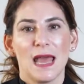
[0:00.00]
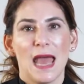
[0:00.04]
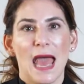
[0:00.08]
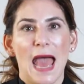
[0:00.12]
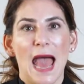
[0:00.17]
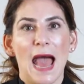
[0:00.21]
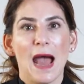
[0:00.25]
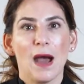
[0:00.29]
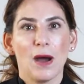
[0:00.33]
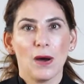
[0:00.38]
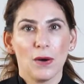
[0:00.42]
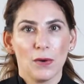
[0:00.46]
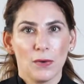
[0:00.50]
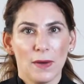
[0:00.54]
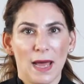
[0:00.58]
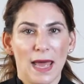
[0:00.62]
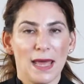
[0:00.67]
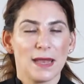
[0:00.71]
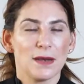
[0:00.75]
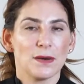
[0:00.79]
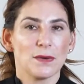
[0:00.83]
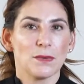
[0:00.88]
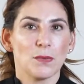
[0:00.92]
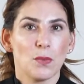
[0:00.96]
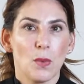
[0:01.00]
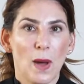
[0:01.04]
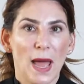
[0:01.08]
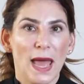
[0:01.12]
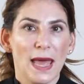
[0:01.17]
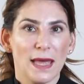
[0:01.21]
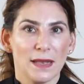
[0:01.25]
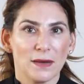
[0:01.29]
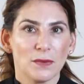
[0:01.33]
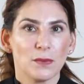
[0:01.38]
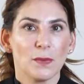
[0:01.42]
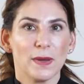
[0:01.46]
how and
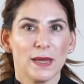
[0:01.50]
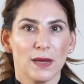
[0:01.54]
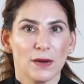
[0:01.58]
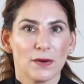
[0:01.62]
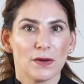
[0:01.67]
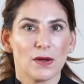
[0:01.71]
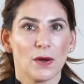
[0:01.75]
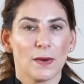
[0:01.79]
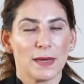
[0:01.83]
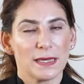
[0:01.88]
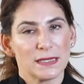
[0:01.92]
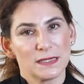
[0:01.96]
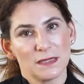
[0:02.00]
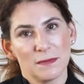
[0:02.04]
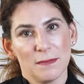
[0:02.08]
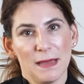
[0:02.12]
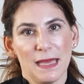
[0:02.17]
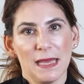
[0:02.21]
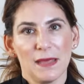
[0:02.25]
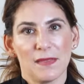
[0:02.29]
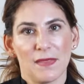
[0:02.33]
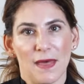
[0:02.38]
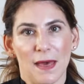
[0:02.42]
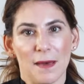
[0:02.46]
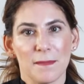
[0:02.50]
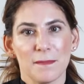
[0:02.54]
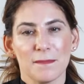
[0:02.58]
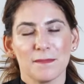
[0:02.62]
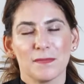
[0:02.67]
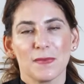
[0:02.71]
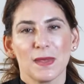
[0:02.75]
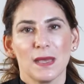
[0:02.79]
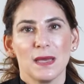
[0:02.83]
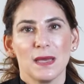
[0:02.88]
when we are going to make them.